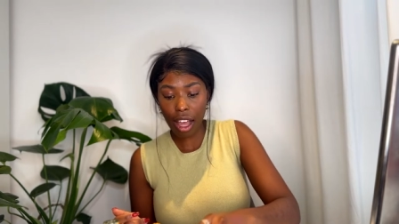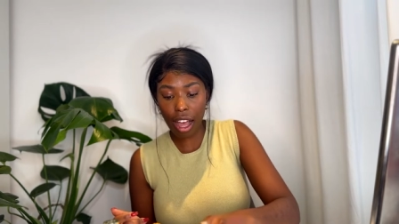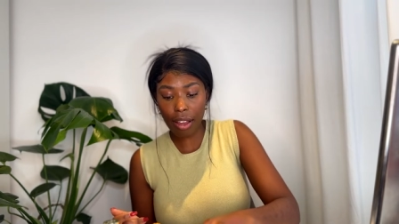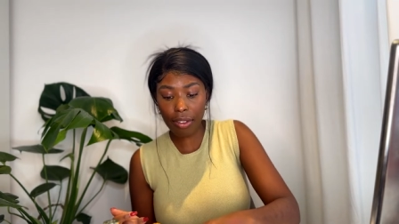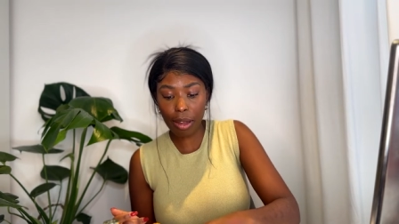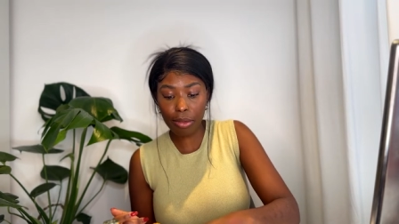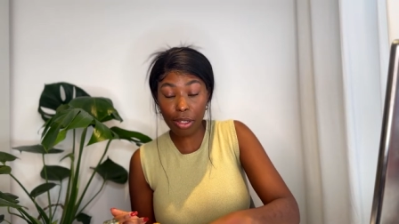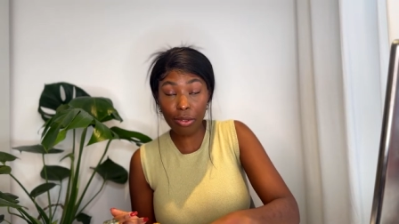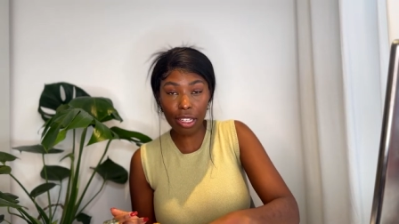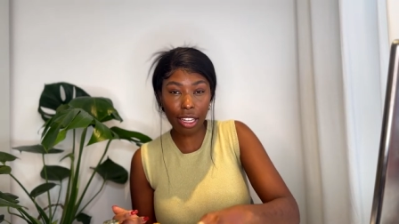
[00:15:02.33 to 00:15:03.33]
I've come to
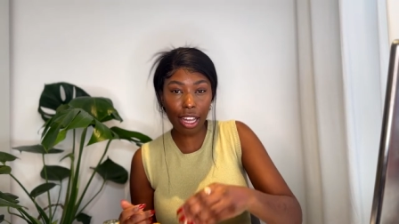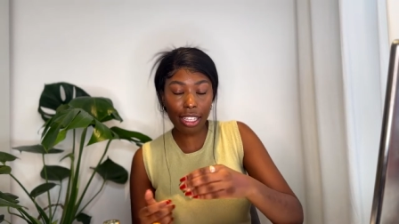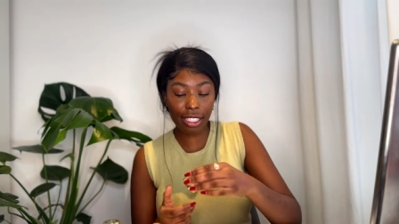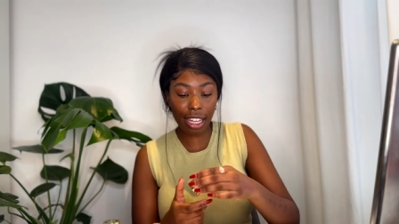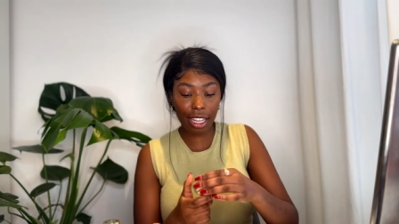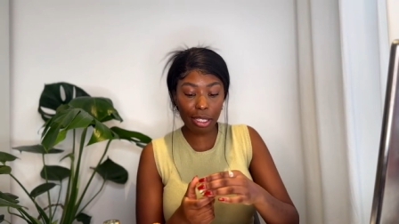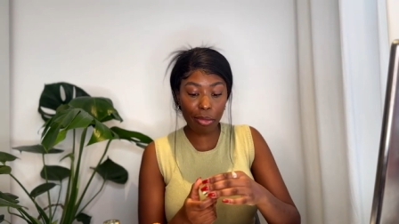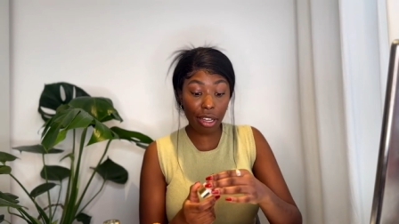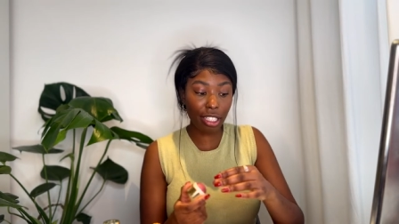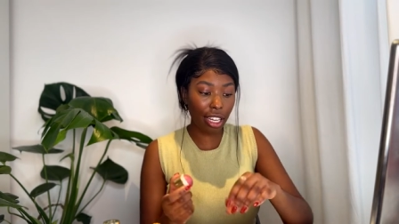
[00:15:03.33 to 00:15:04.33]
realize that as
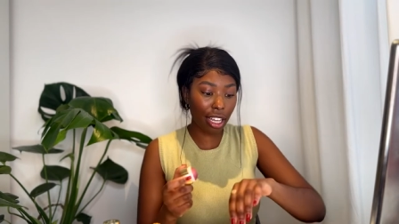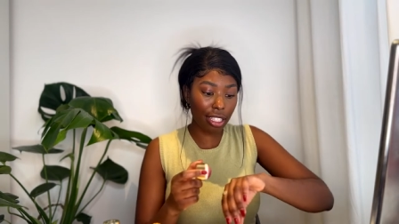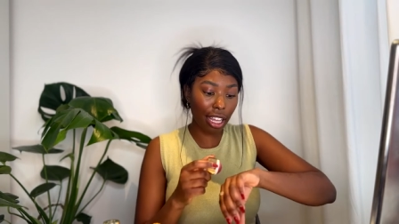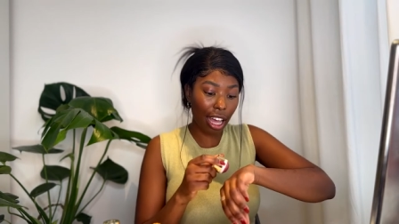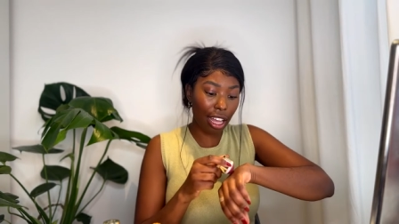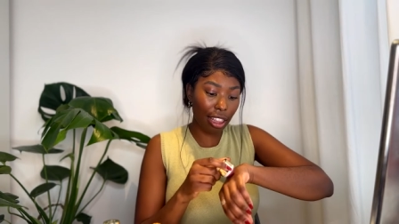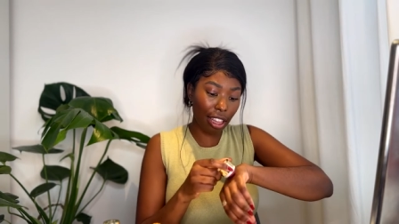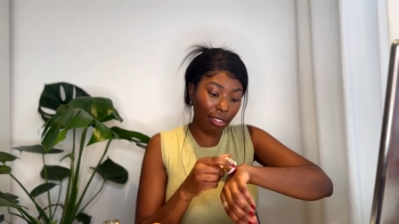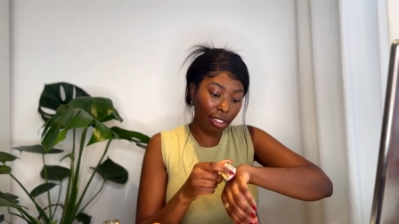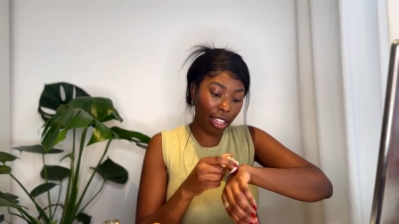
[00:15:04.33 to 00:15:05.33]
much as I
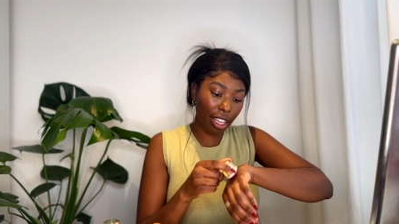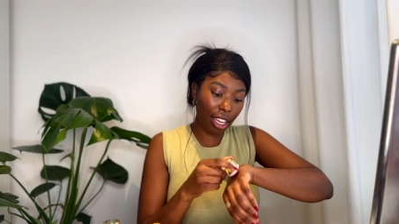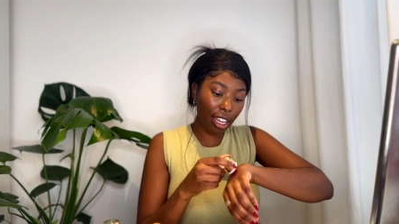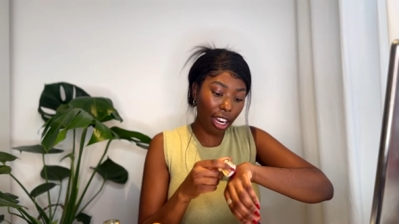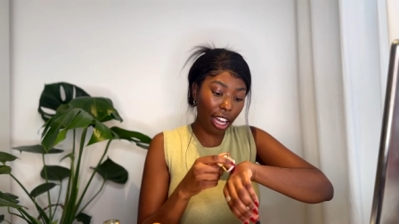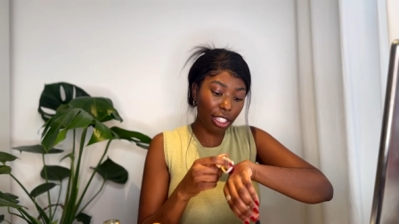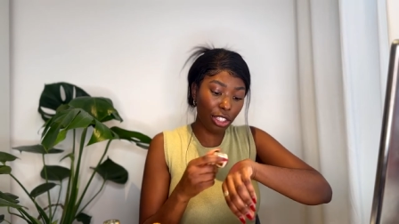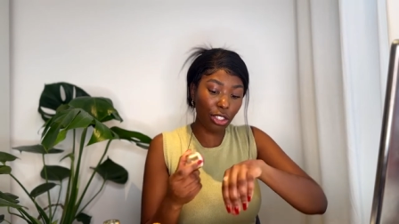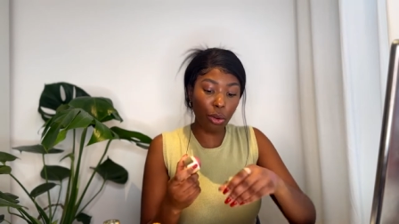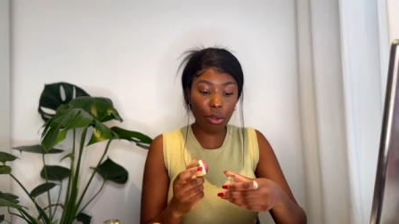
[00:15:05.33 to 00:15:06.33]
love it here, I
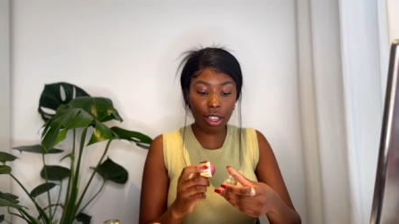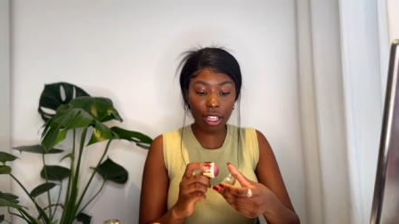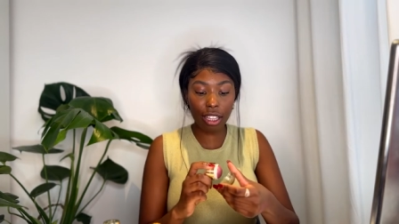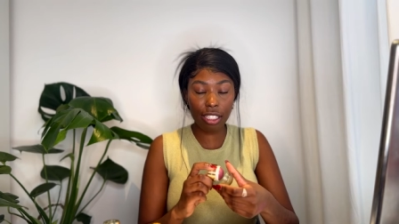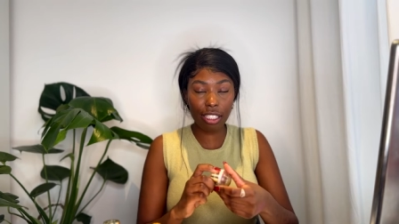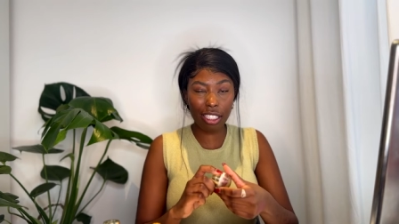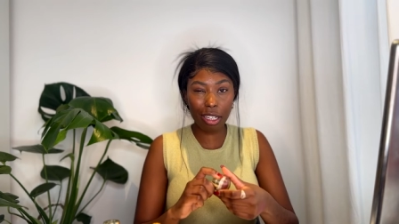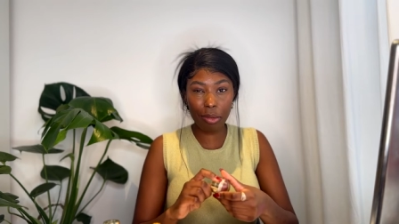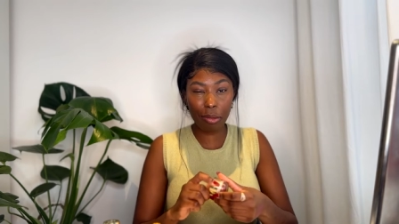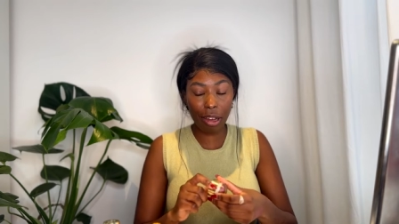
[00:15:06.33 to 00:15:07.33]
don't think this is going to
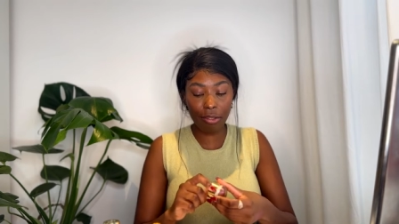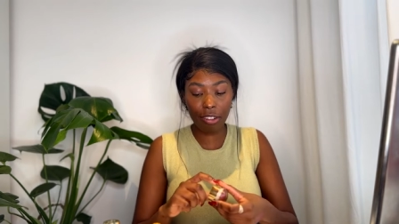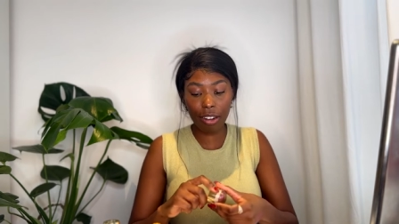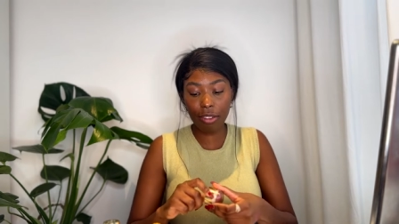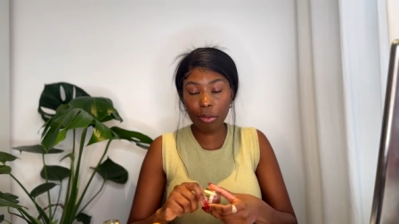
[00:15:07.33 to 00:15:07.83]
be my forever